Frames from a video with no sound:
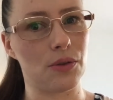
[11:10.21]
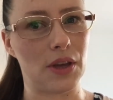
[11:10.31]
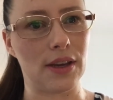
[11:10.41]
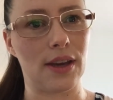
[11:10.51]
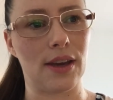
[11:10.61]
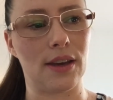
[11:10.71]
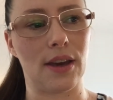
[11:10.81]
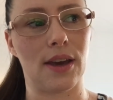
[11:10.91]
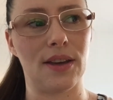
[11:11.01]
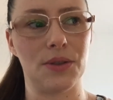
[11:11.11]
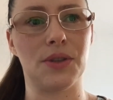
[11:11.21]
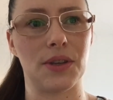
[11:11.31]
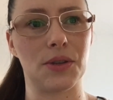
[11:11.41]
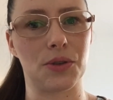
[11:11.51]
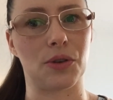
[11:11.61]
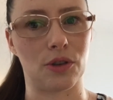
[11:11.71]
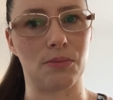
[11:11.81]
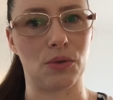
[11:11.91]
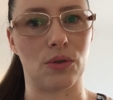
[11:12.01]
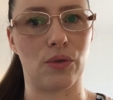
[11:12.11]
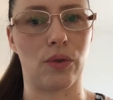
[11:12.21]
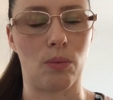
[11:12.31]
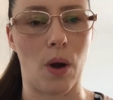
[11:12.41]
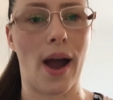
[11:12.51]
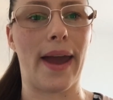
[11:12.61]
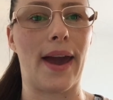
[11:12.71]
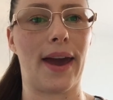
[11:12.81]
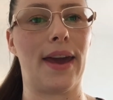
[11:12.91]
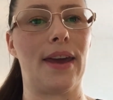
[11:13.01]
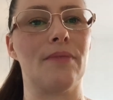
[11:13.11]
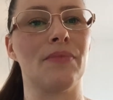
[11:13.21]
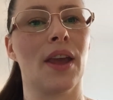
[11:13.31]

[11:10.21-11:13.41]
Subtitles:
thinking, is this suitable for YA?